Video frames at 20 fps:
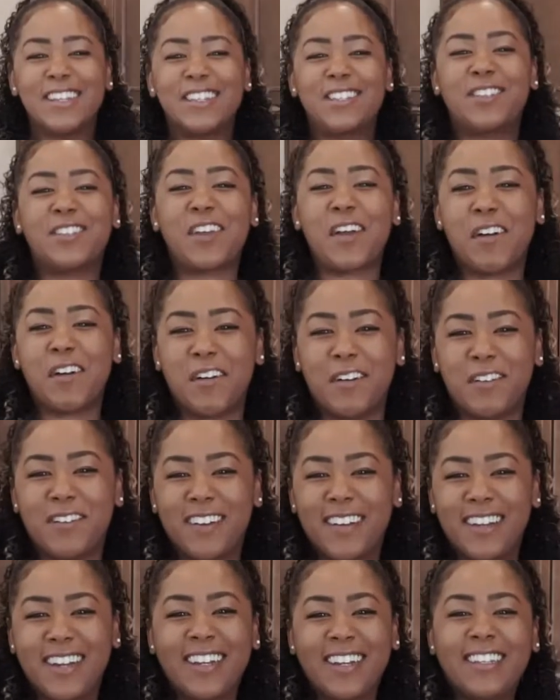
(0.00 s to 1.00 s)
So
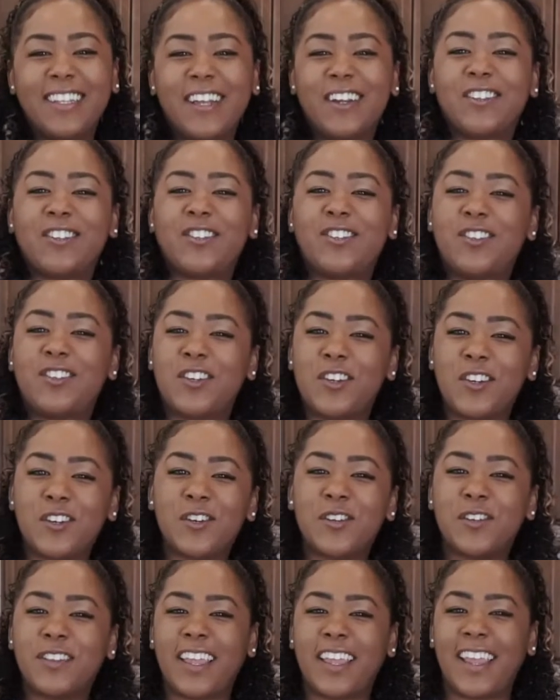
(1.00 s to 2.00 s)
there's
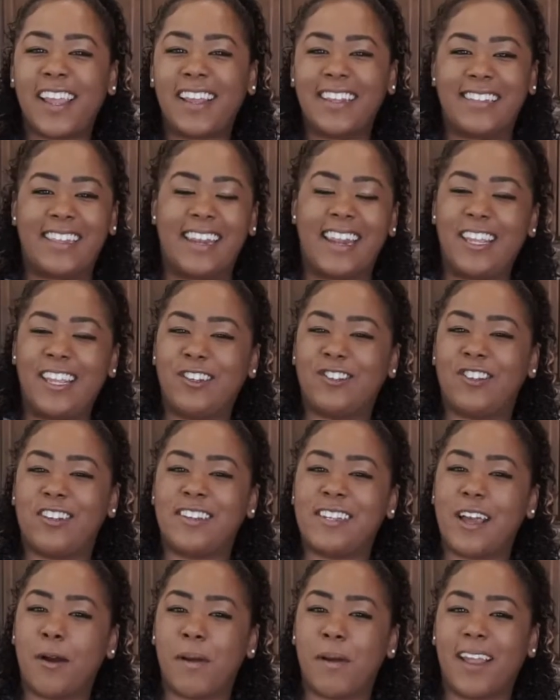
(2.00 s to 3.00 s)
2 things that I usually
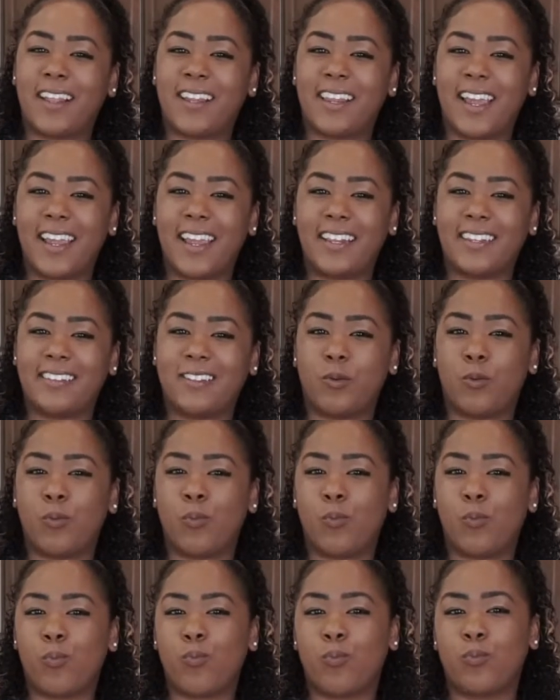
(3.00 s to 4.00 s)
tell my clients
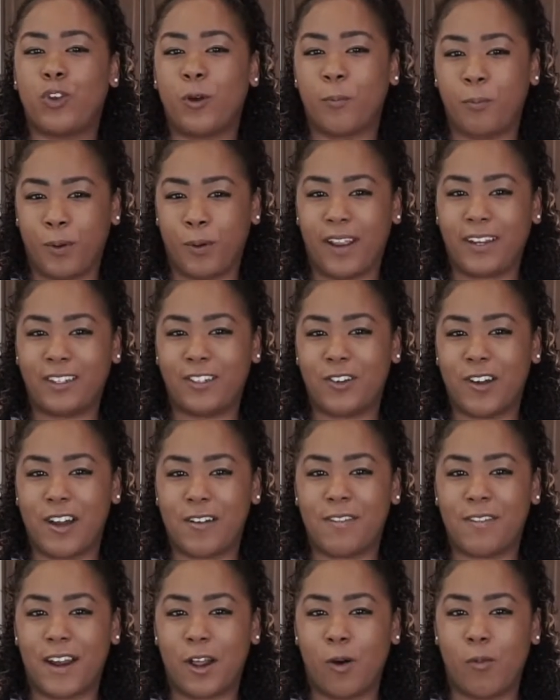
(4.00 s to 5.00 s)
to bring to our
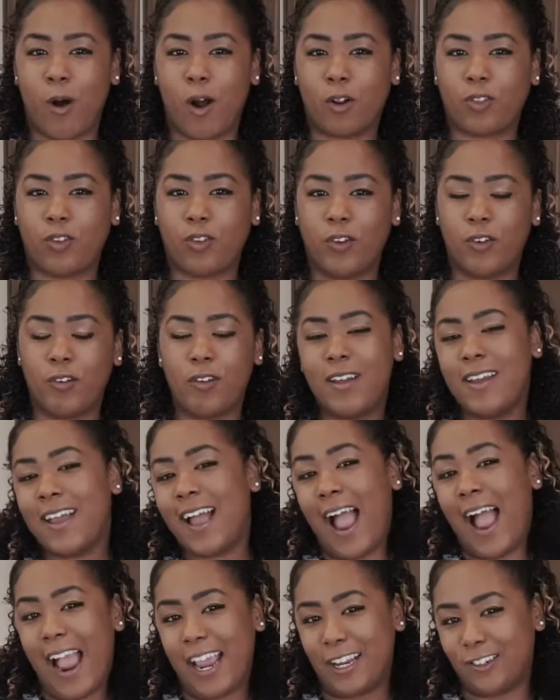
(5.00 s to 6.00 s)
final walkthrough.
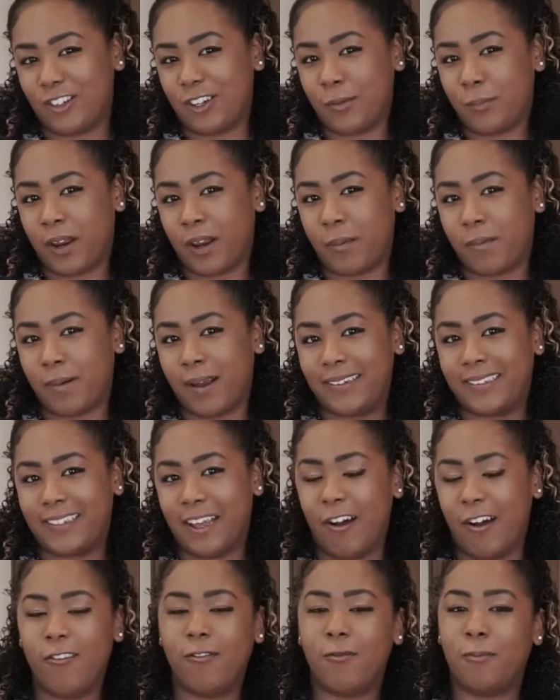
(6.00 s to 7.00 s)
I usually bring it
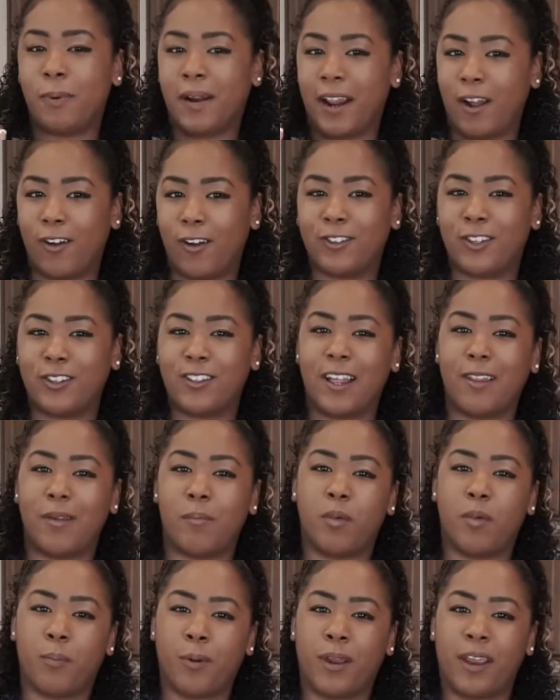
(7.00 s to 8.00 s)
myself, but I also tell them
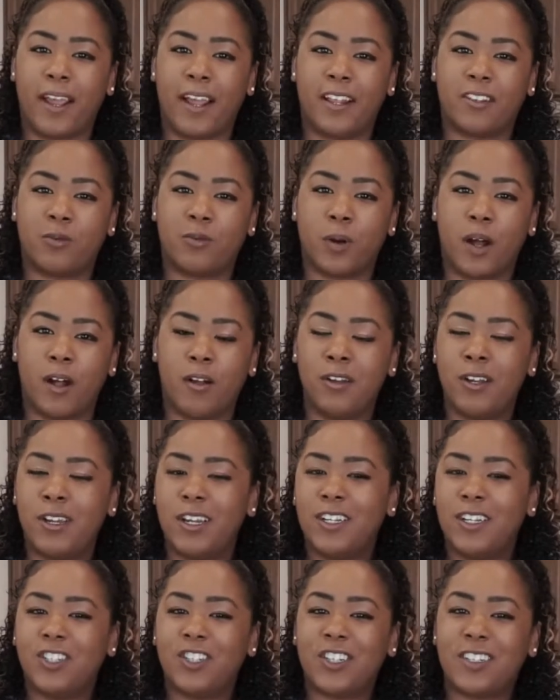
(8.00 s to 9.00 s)
to bring it as well,
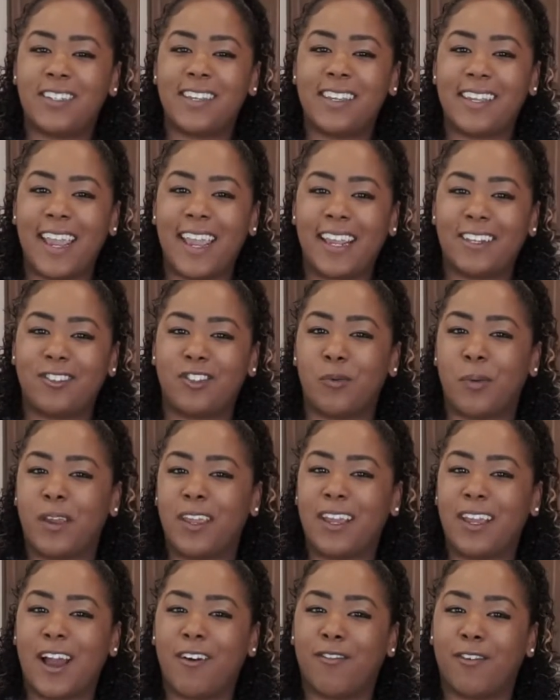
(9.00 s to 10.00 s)
just in case so we can
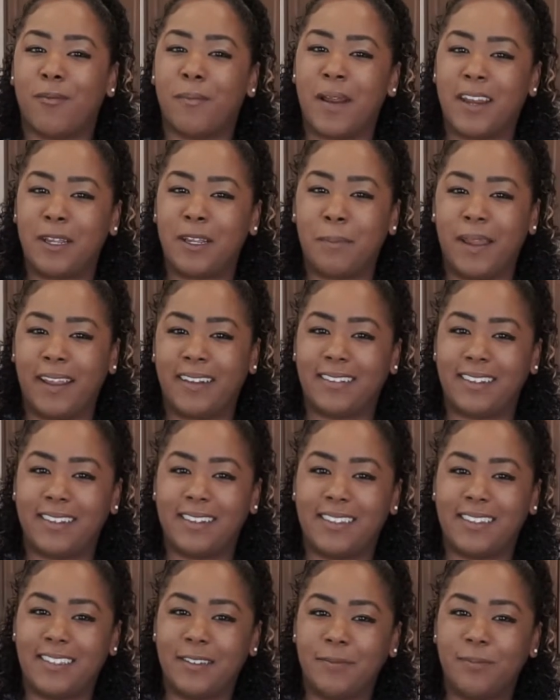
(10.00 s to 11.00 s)
cover many
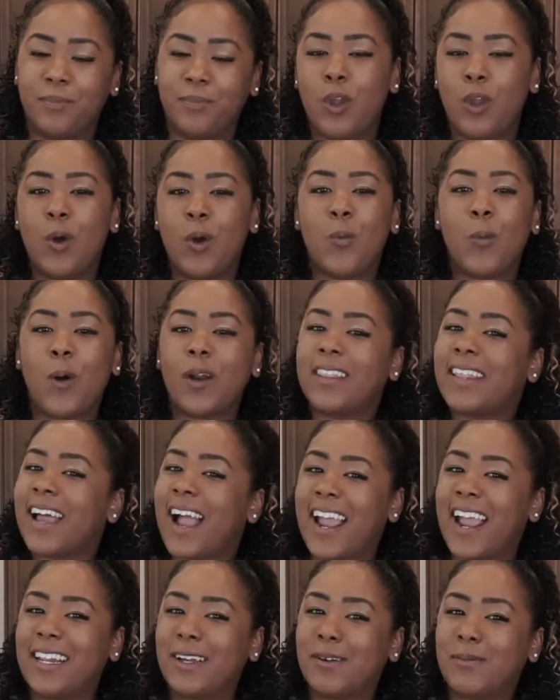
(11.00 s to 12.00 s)
bases. One of the
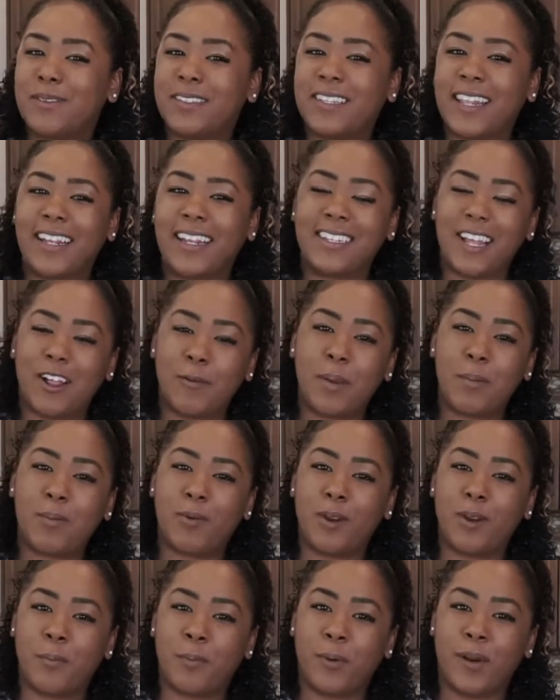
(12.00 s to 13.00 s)
items that I tell people
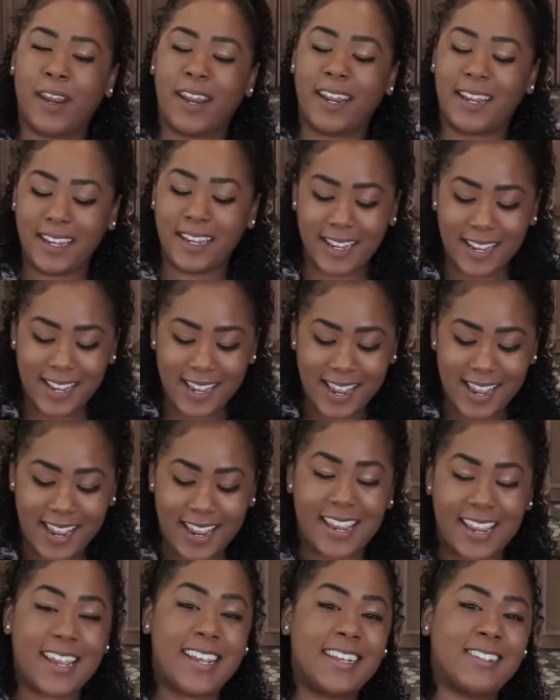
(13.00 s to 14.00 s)
to bring
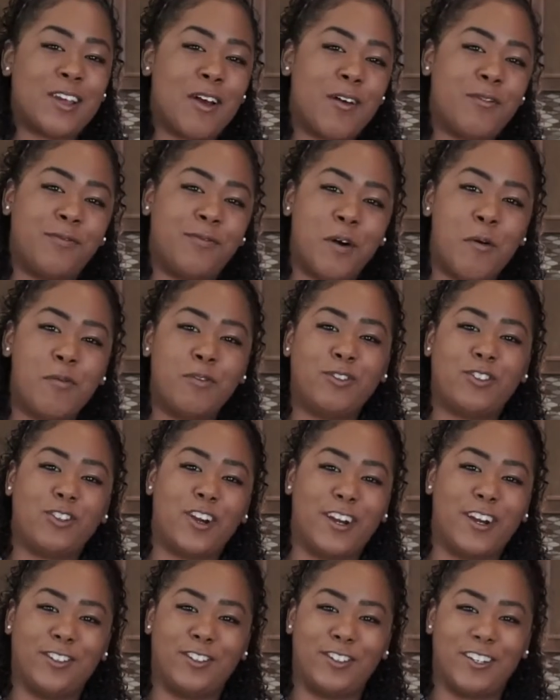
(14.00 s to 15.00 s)
is a phone
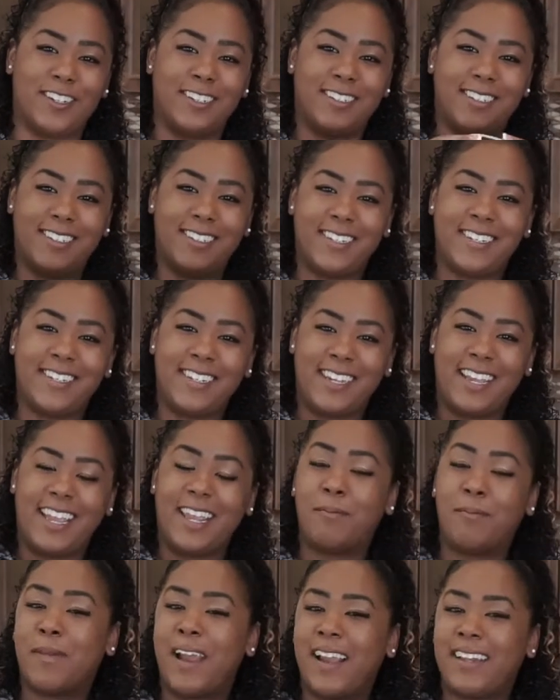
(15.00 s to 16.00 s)
charger.
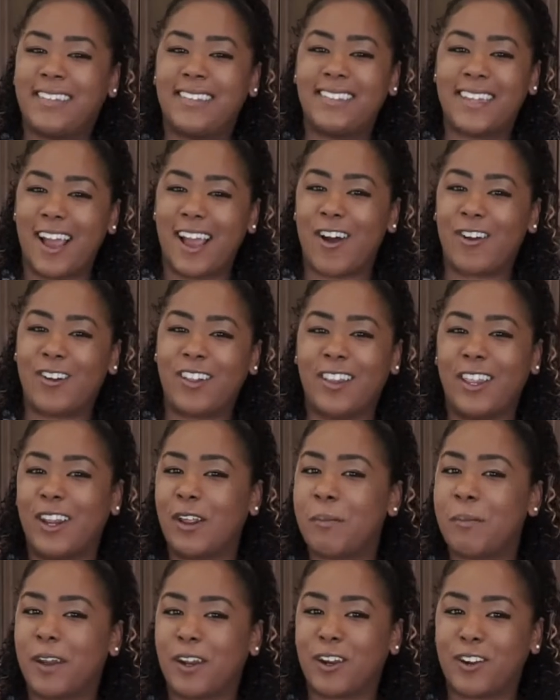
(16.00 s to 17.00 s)
It might sound a little
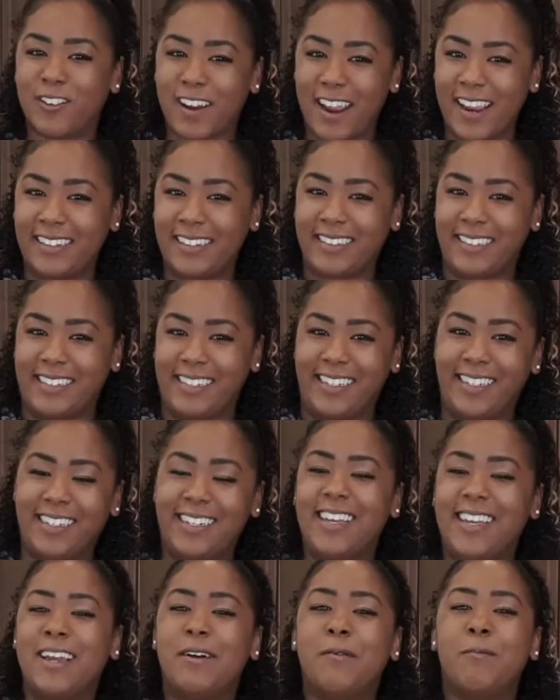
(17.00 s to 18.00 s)
bit crazy,
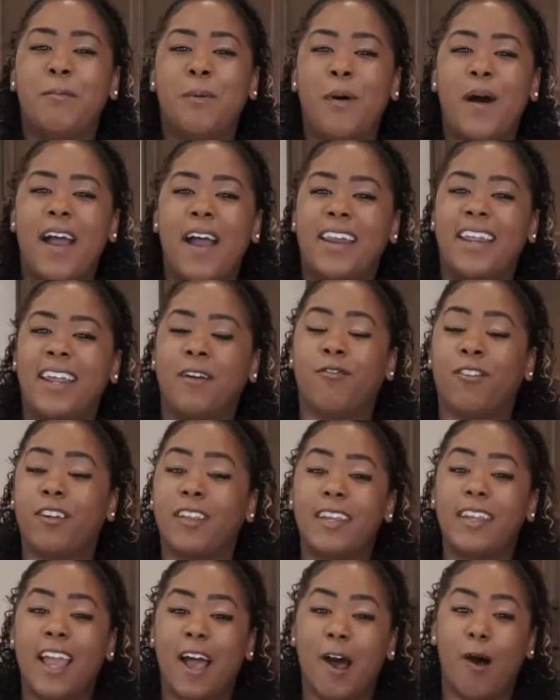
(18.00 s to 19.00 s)
but it
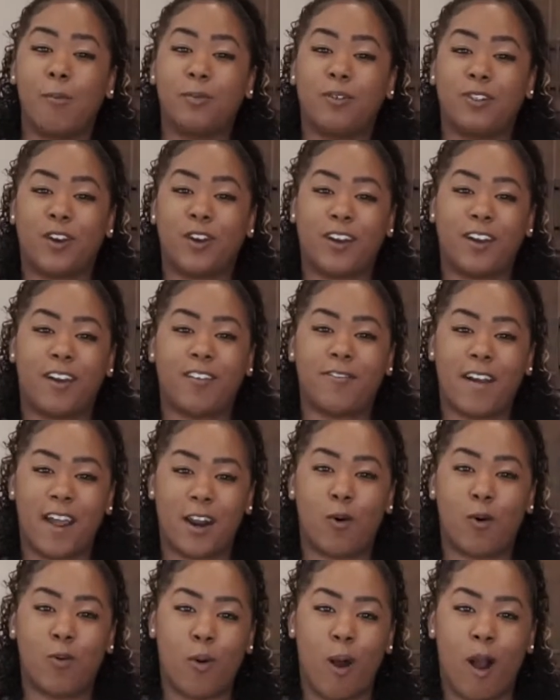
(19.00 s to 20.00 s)
really helps during our
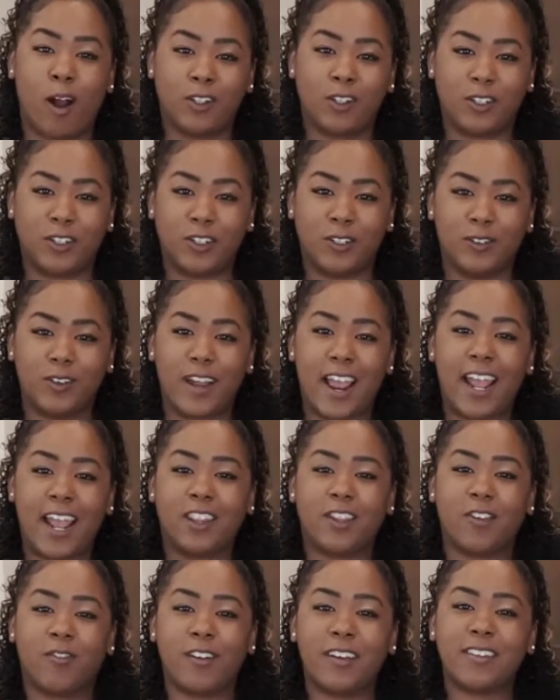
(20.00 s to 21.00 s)
final walkthrough. And
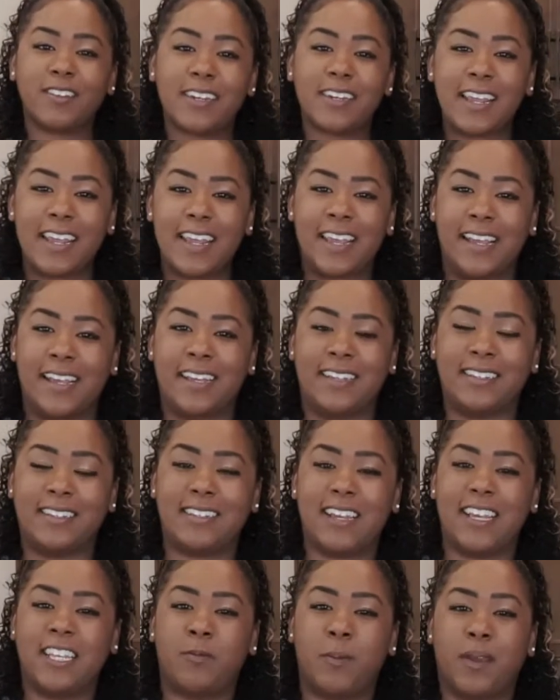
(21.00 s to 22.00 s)
the reason
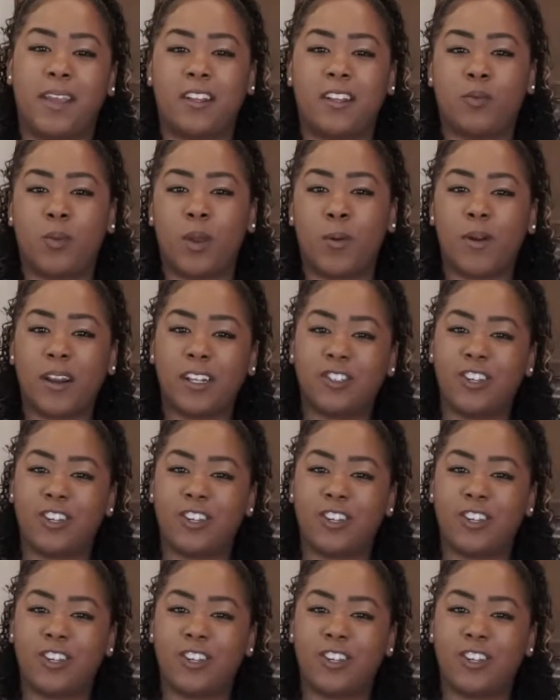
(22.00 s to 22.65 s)
is because we want to